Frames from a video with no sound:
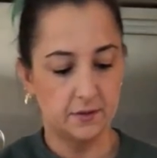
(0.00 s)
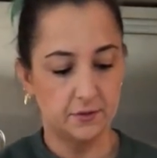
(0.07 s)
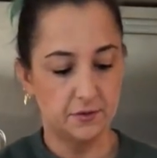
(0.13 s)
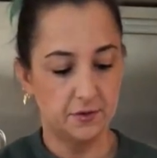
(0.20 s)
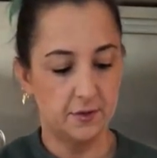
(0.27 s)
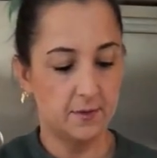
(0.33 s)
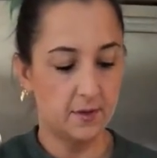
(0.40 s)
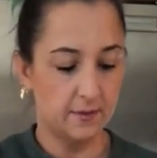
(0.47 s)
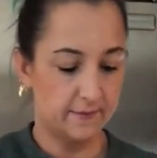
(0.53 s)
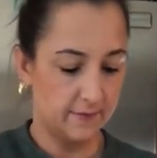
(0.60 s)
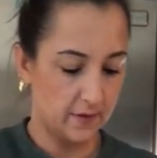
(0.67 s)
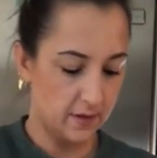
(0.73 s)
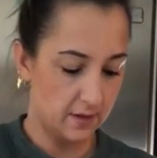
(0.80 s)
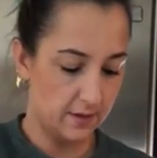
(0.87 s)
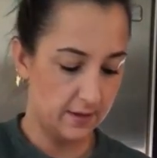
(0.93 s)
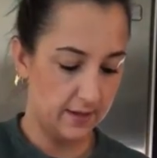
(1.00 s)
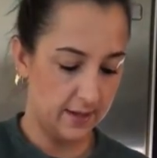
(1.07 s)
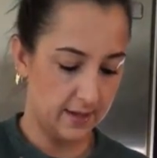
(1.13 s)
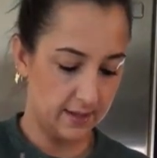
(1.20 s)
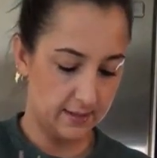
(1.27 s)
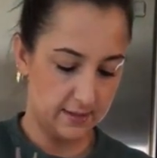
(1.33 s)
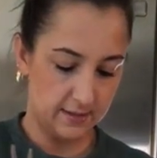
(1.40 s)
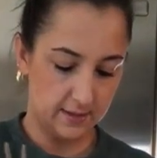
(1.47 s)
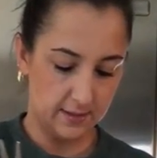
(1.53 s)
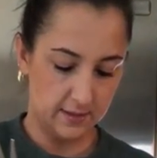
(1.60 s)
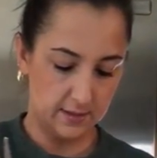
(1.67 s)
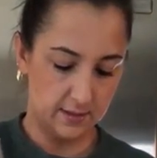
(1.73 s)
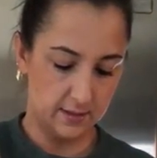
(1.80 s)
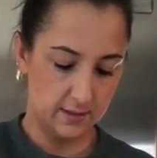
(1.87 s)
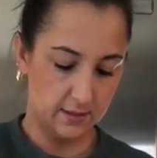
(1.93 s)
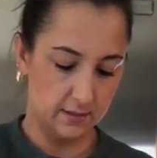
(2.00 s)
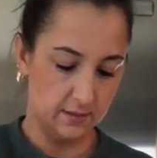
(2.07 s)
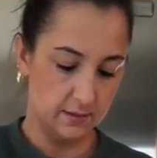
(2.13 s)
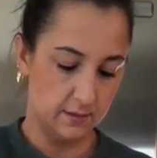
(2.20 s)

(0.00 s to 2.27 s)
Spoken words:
Trim off all the excess